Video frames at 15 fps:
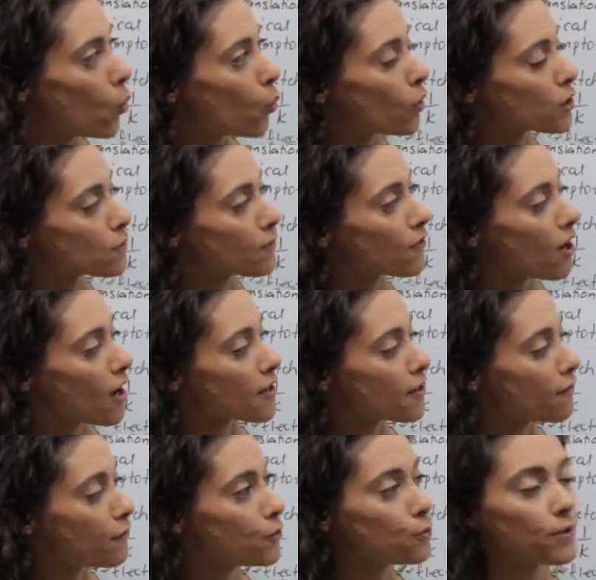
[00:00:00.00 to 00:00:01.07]
Once we've got
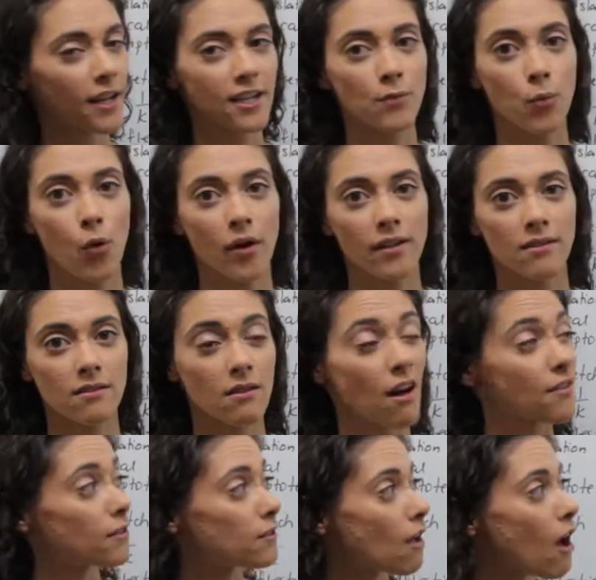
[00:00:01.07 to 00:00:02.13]
a few nice points
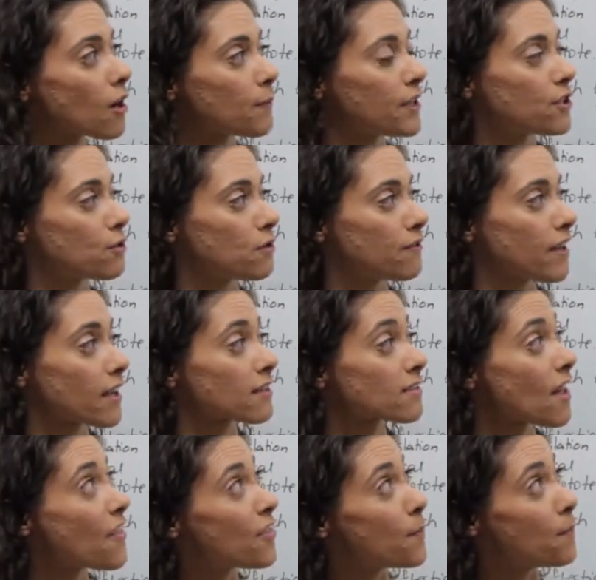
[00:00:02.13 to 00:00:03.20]
on the log base 2 of
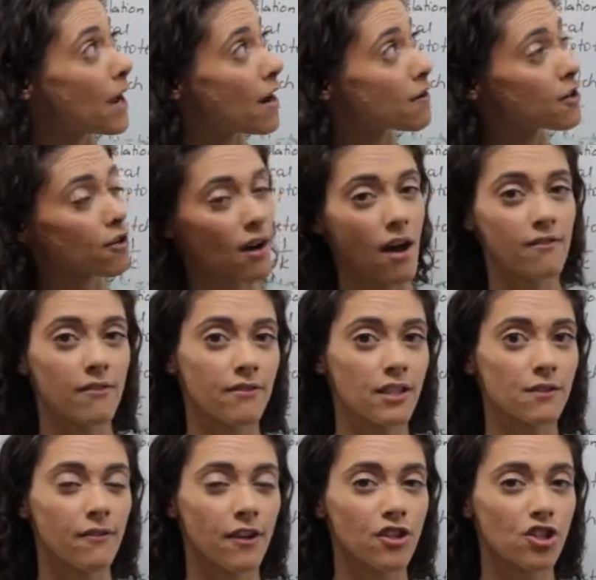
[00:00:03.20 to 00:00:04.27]
x, the parent graph of
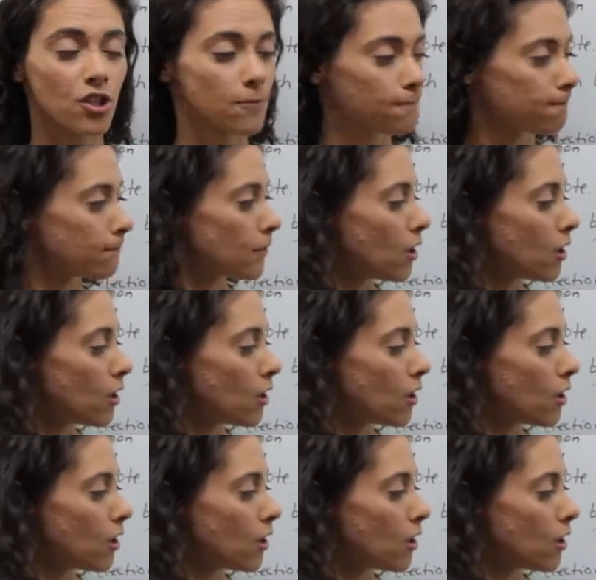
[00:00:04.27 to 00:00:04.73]
this function,